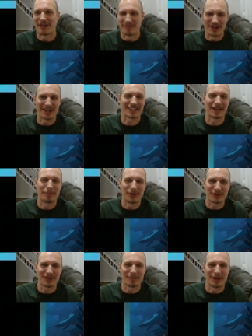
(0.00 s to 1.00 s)
I'm not going to
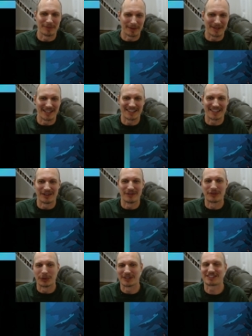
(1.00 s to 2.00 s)
pull them on my main account,
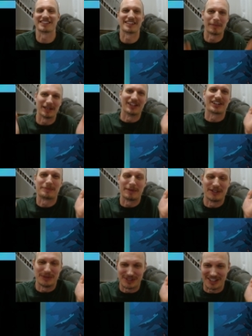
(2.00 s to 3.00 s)
of course, because now my luck's
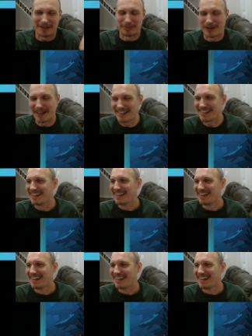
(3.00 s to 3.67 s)
been used up, right?